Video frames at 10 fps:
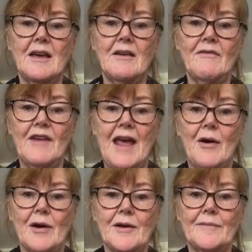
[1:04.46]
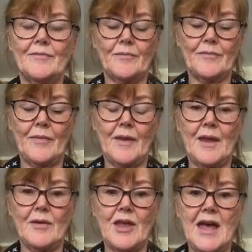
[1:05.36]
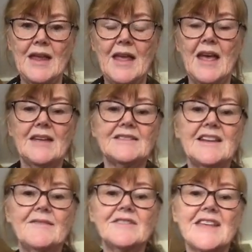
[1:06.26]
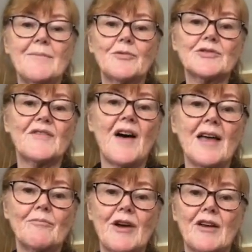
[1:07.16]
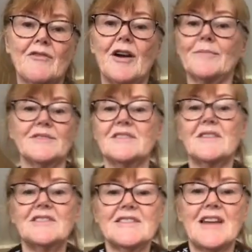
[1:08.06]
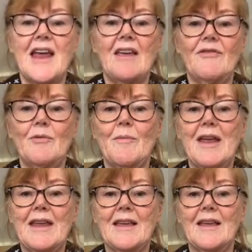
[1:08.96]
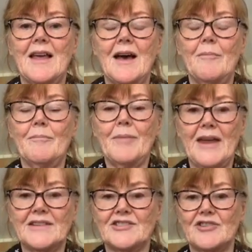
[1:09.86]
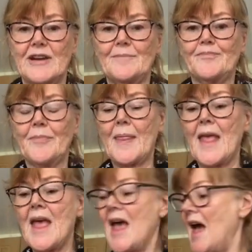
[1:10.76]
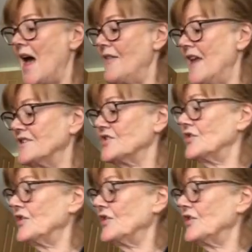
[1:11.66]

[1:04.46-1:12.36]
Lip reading: flour, okay, till it resembles fine breadcrumbs, just like if you were making pastry. And then to